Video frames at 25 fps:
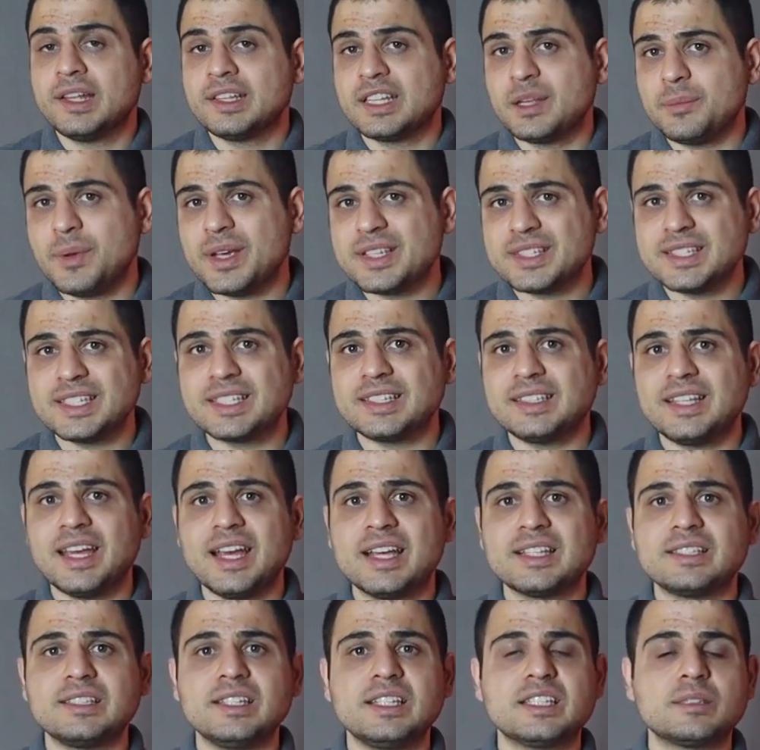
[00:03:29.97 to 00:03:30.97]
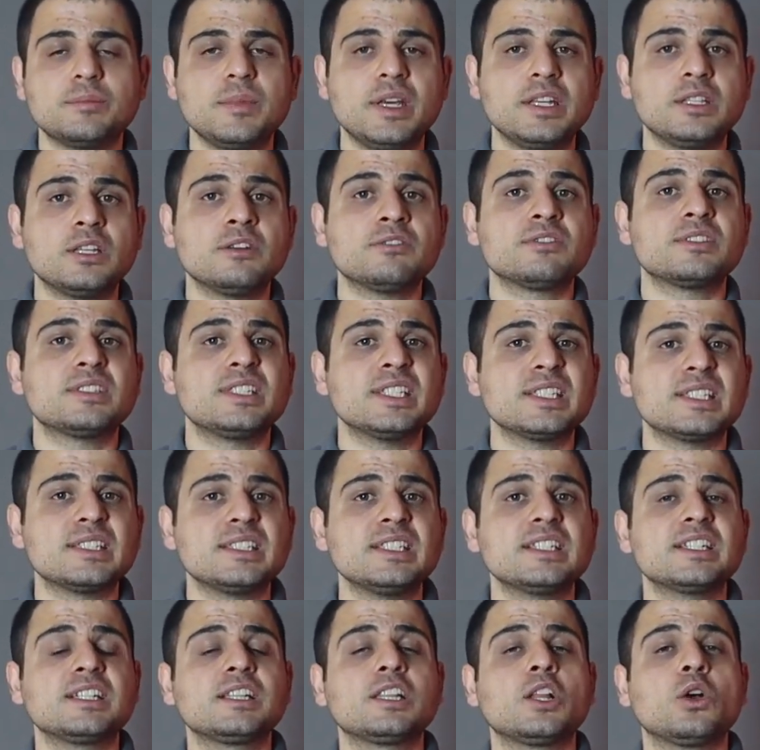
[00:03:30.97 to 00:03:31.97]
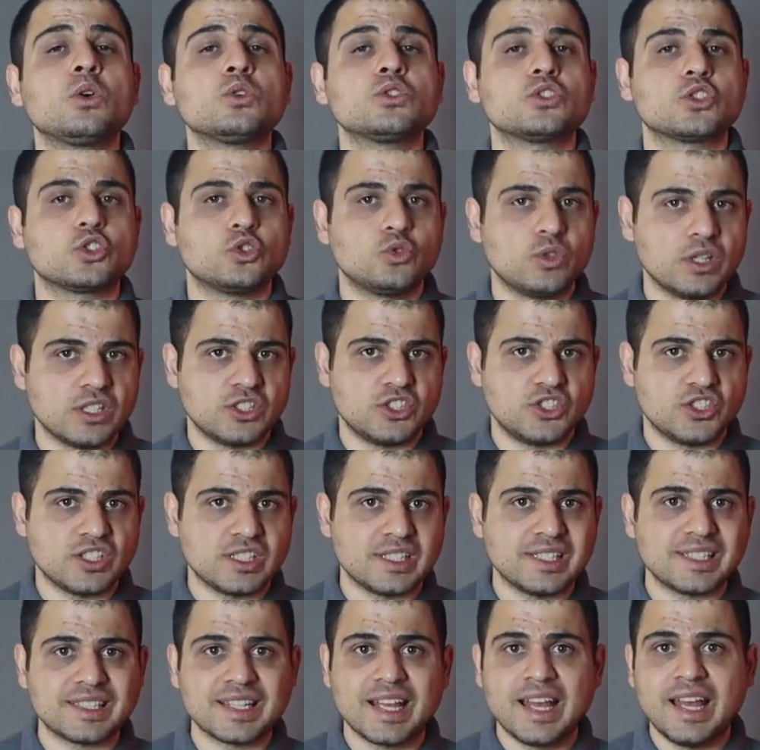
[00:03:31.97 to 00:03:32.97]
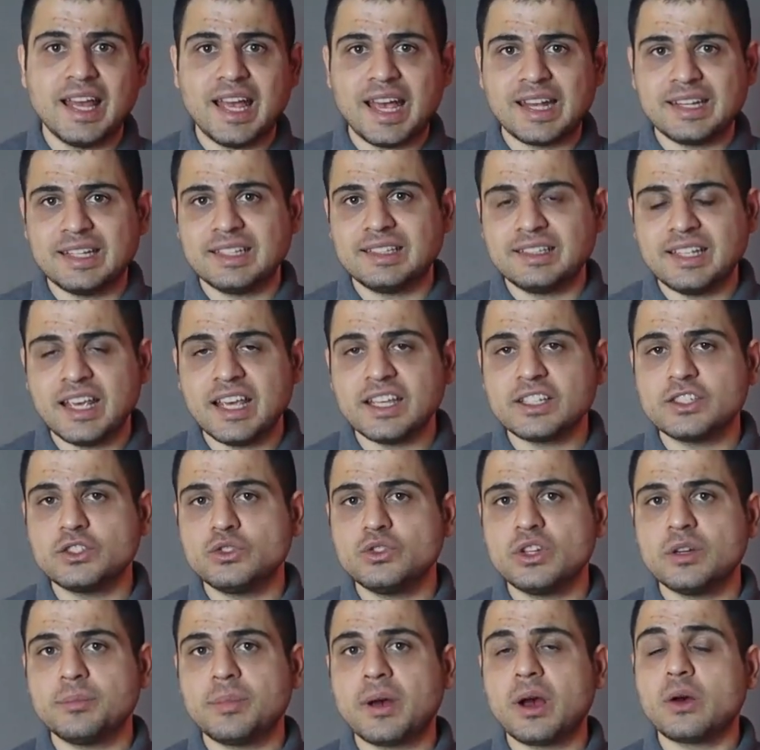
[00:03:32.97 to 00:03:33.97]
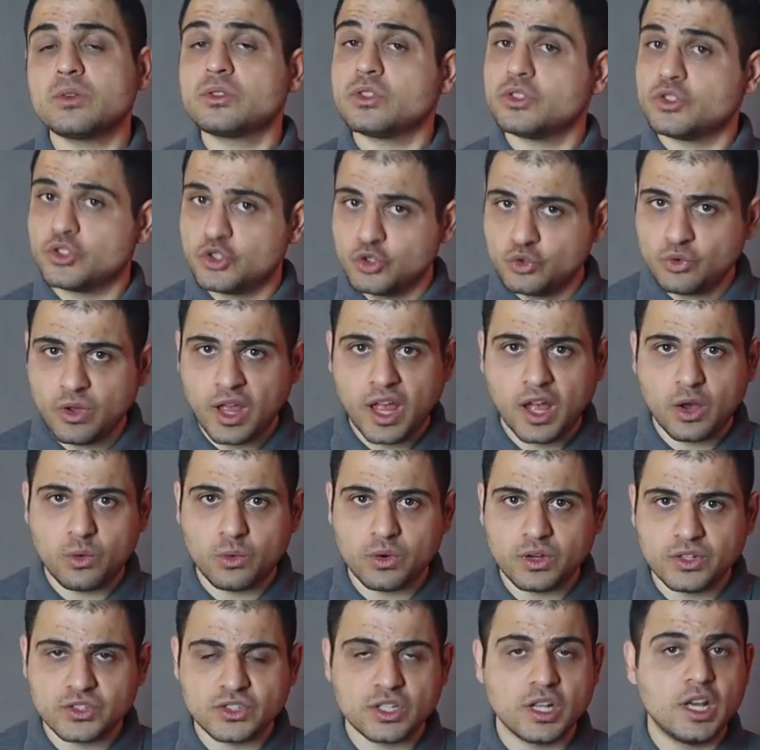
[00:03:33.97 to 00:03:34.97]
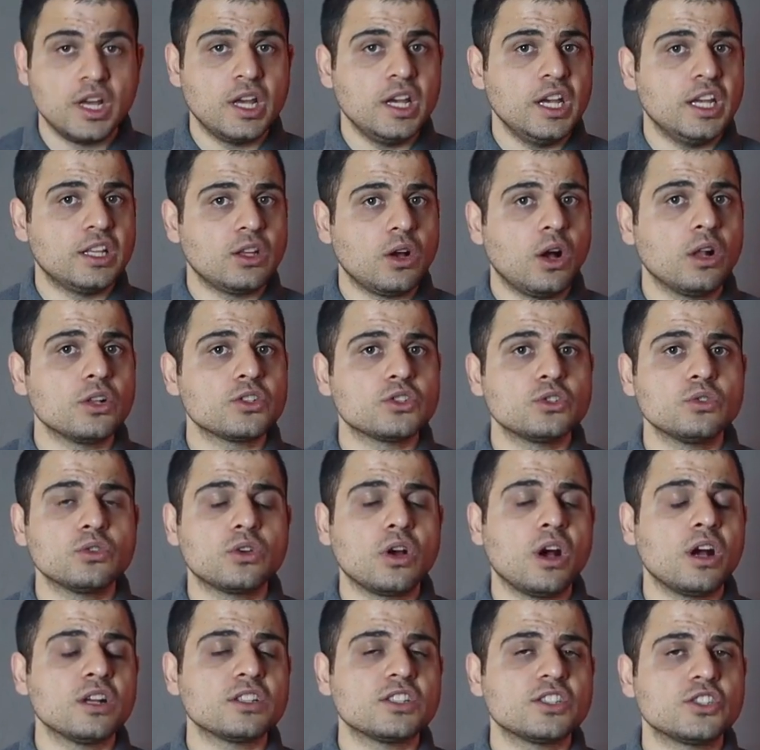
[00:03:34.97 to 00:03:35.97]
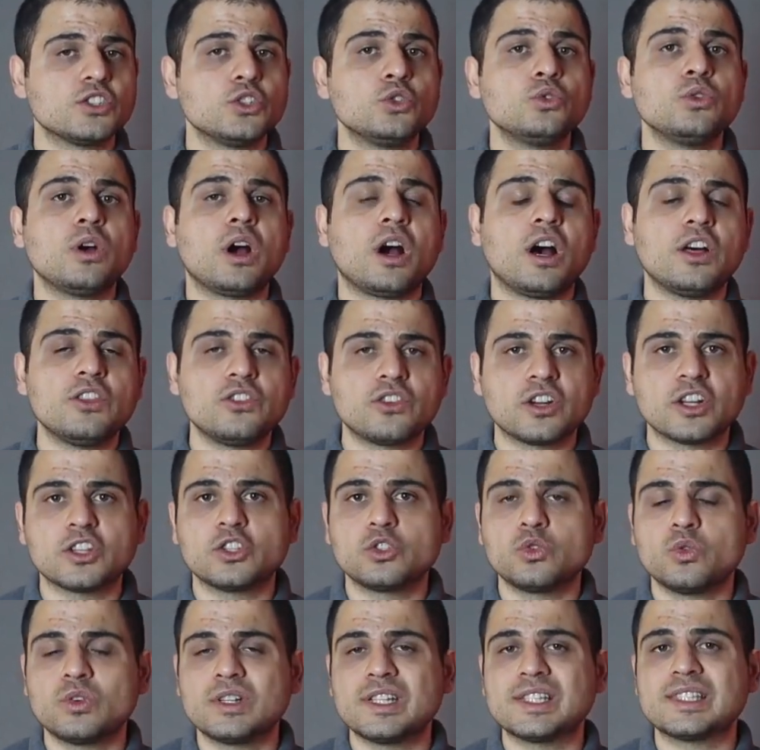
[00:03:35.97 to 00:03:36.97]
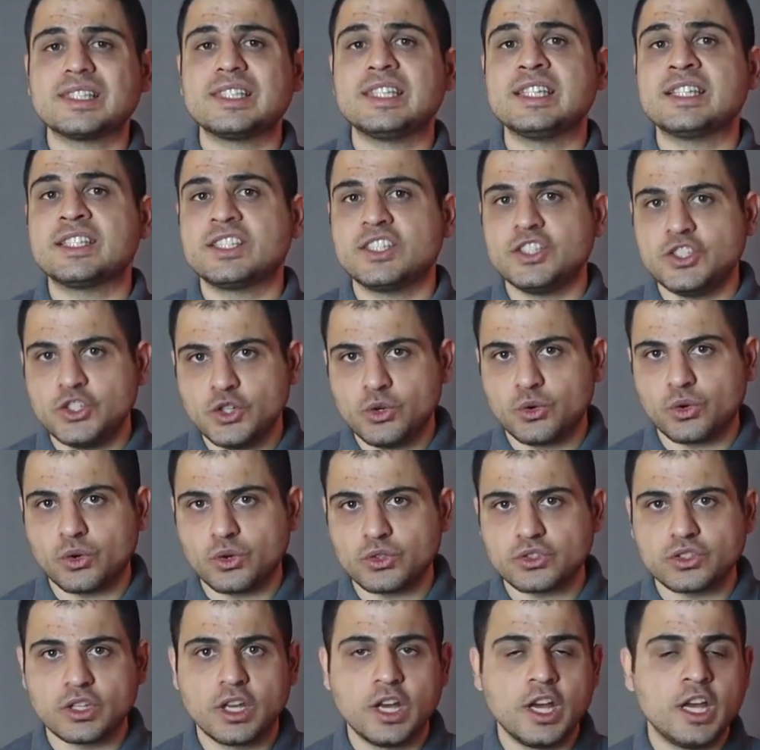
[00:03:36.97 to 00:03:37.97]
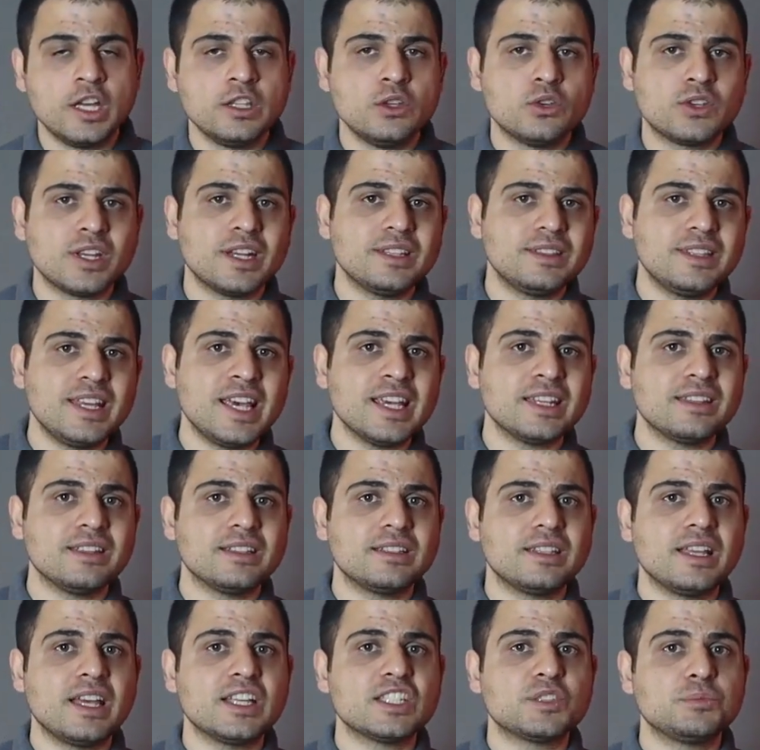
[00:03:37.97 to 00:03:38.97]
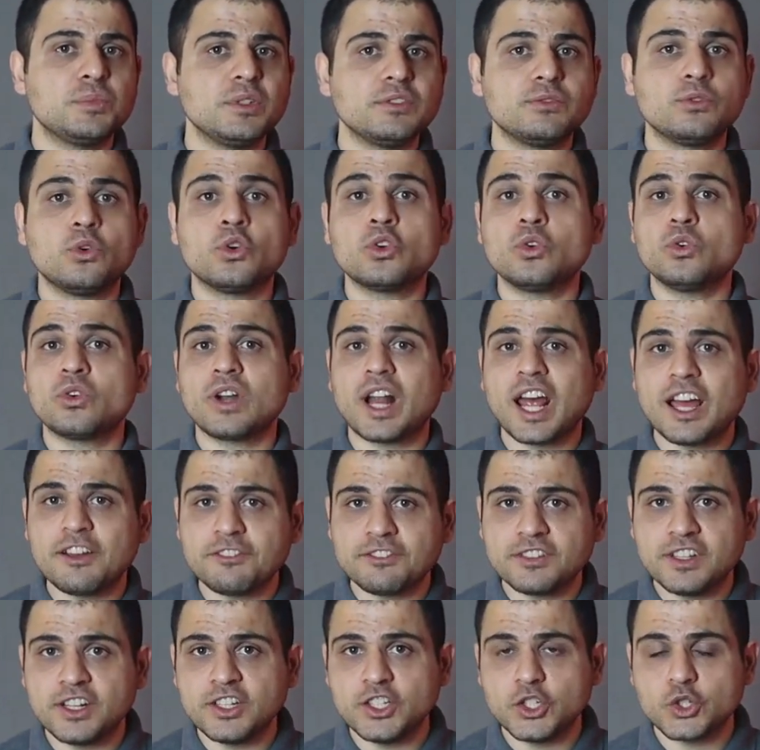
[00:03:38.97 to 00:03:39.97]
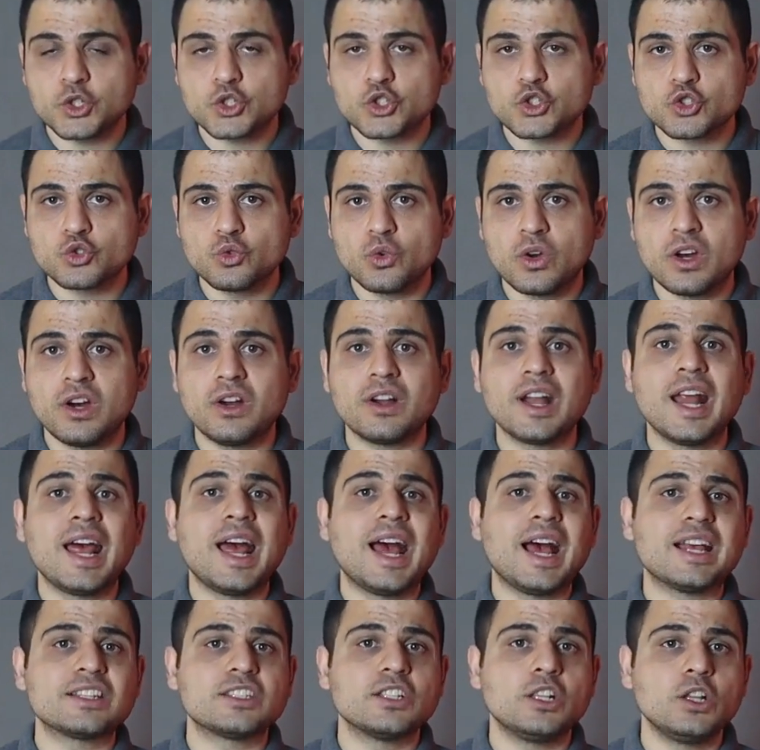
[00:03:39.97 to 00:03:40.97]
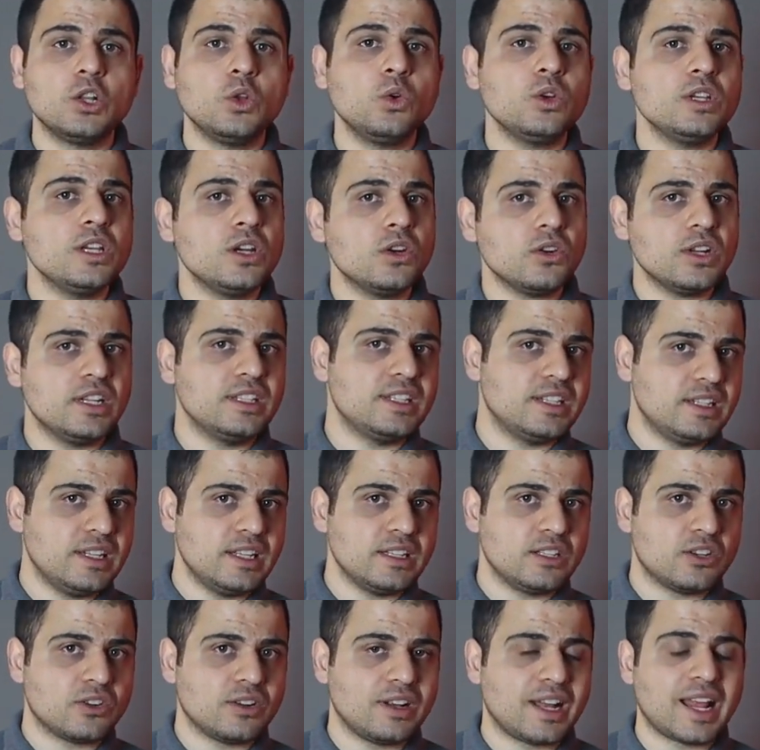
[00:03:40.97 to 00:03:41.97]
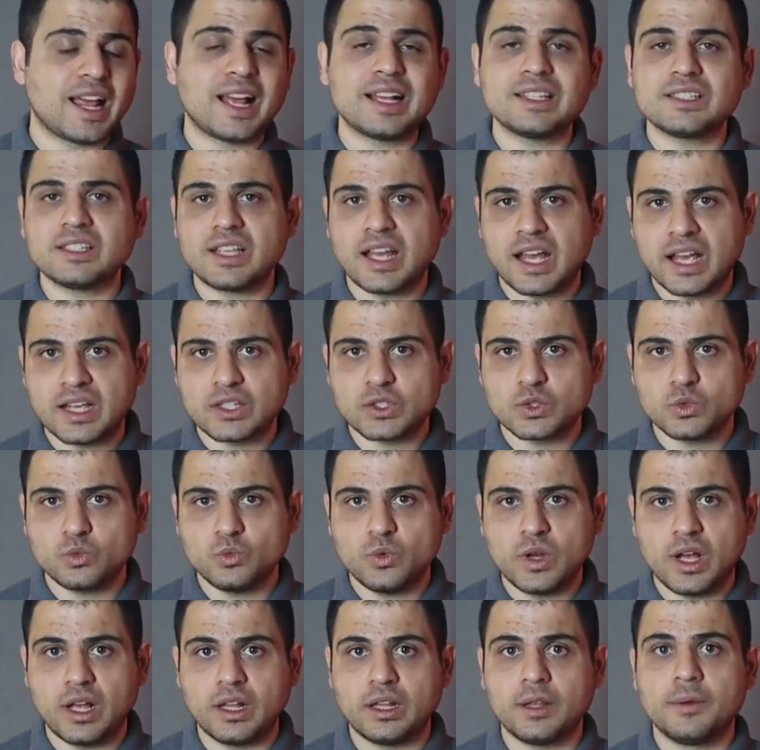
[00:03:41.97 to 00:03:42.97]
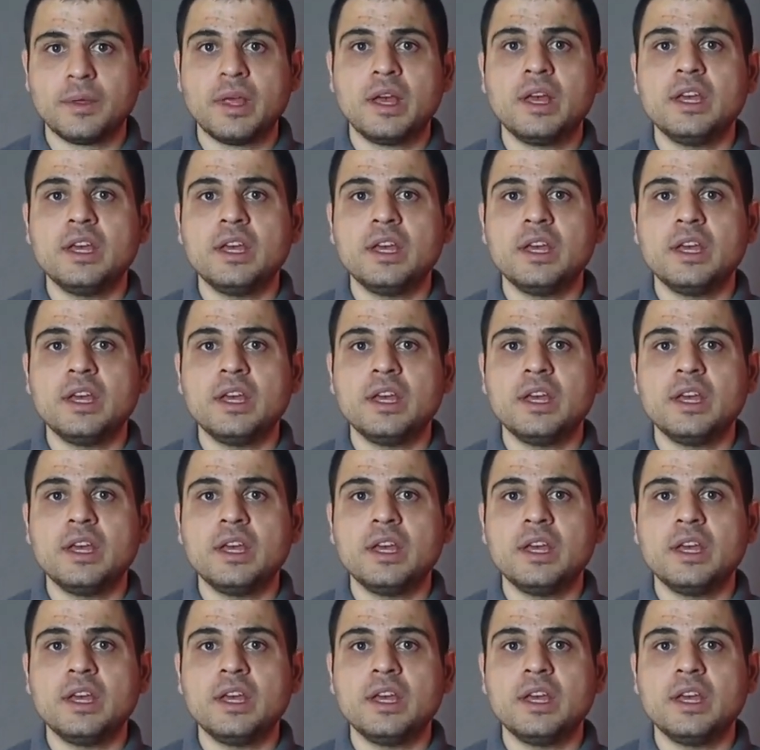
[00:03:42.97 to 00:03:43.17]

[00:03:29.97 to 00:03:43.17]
The basic test is made of 60 closed questions and it takes you about 2 hours. It also costs you 126 euros. You can take the test before or after you swear as a lawyer in the Netherlands as well.